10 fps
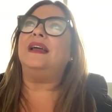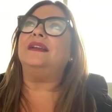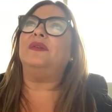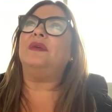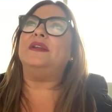
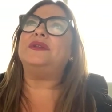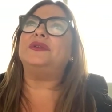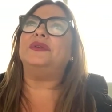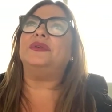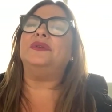and went
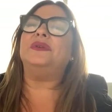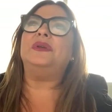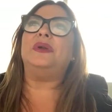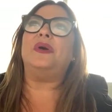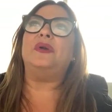to
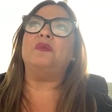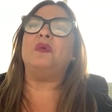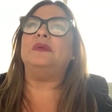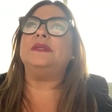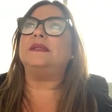you know an
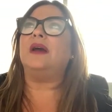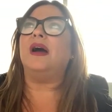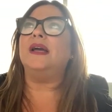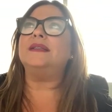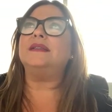awards
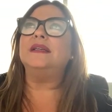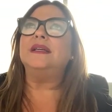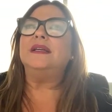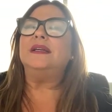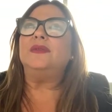night
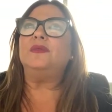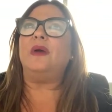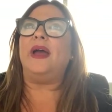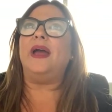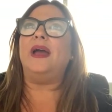
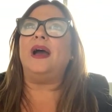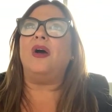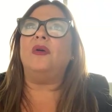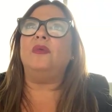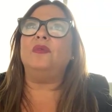where
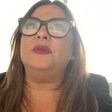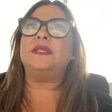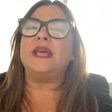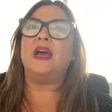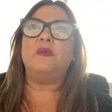I
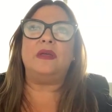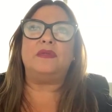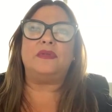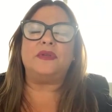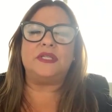was there with
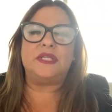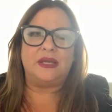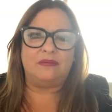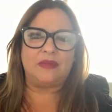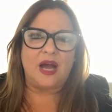
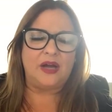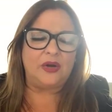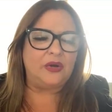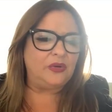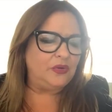Tim
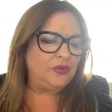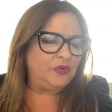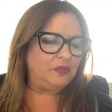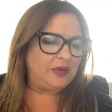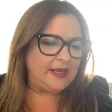Kano who
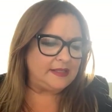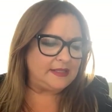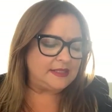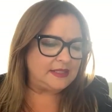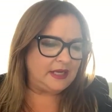
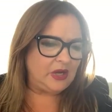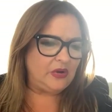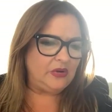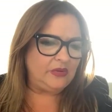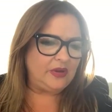plays
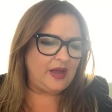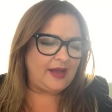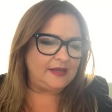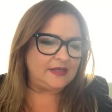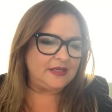Leo
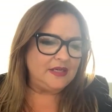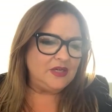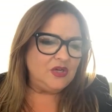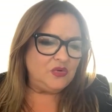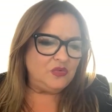and
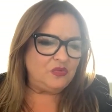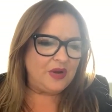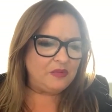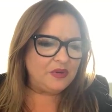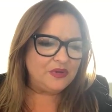
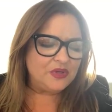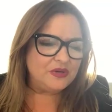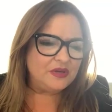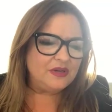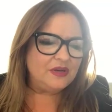we were
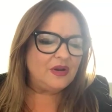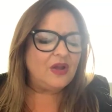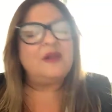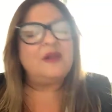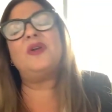
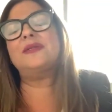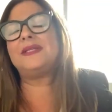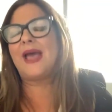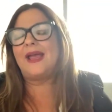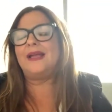and I'm not
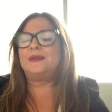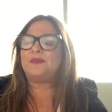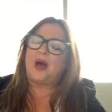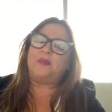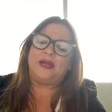saying it's
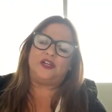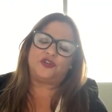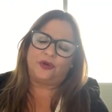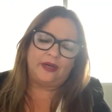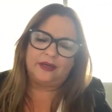about being
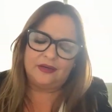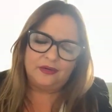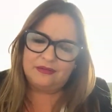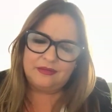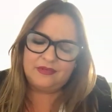treated
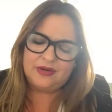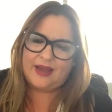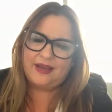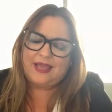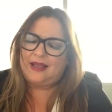
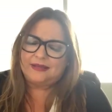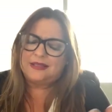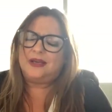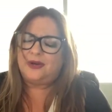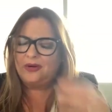like kings
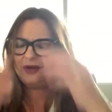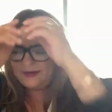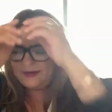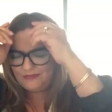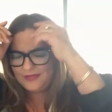you know like